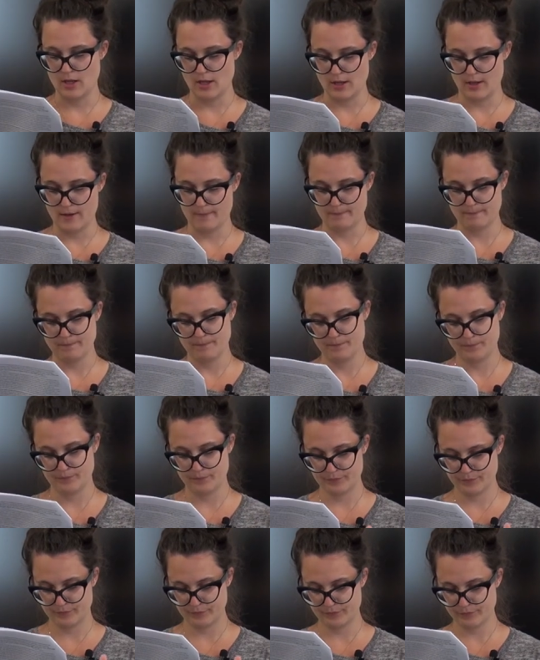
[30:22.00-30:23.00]

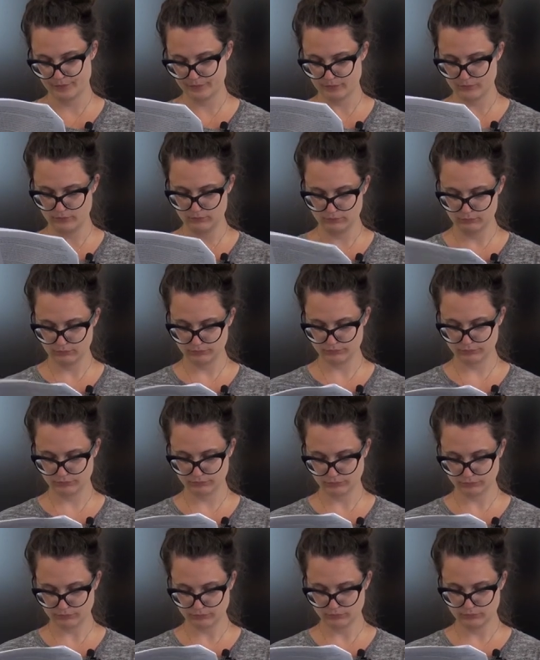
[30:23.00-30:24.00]

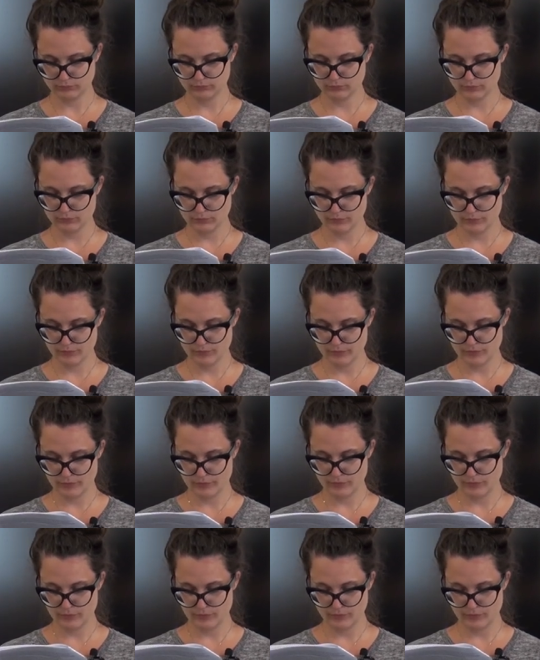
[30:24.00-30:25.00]

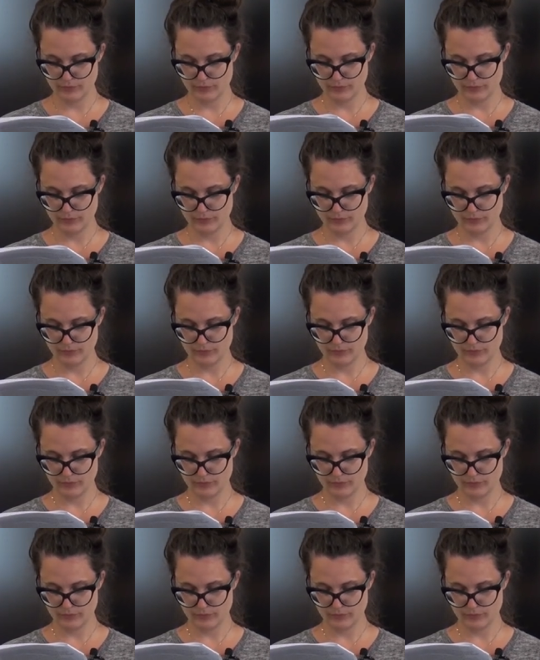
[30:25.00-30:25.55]
(no one is talking)